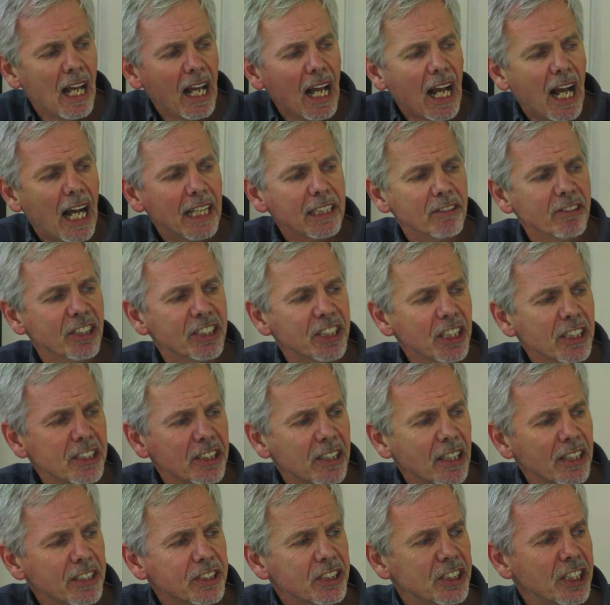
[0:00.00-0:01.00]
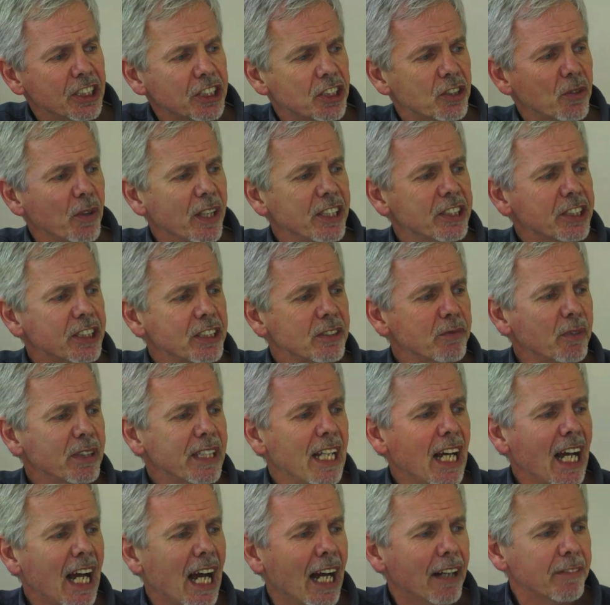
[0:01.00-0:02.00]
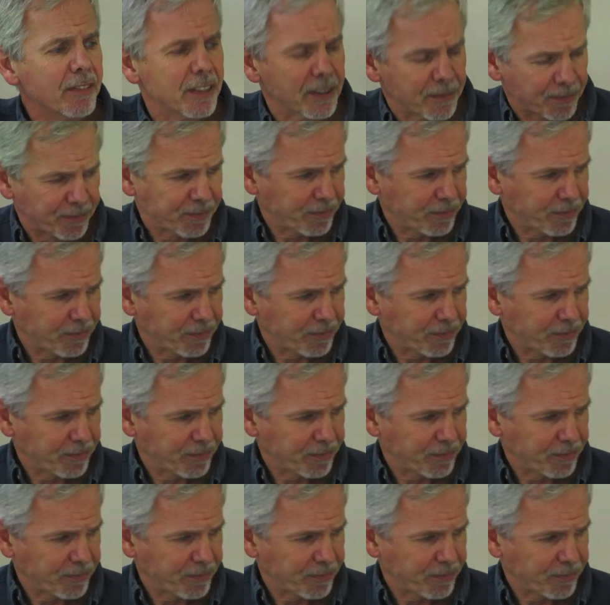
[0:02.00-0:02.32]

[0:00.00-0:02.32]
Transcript: And the ridiculous situation we have,